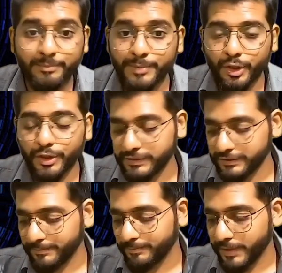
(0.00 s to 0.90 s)
Because
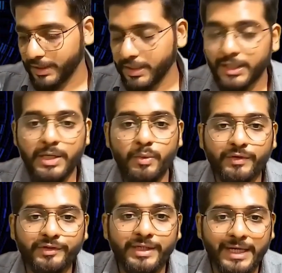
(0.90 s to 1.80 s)
he
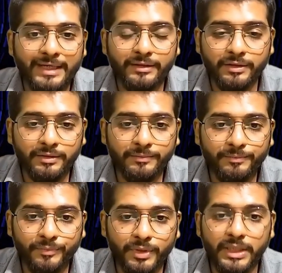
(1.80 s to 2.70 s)
was a director
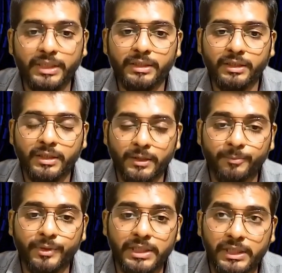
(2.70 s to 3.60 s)
in
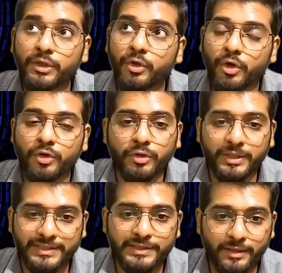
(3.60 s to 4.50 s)
company in Hong
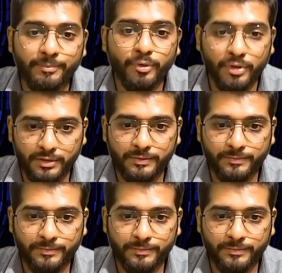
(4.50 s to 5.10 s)
Kong and Singapore.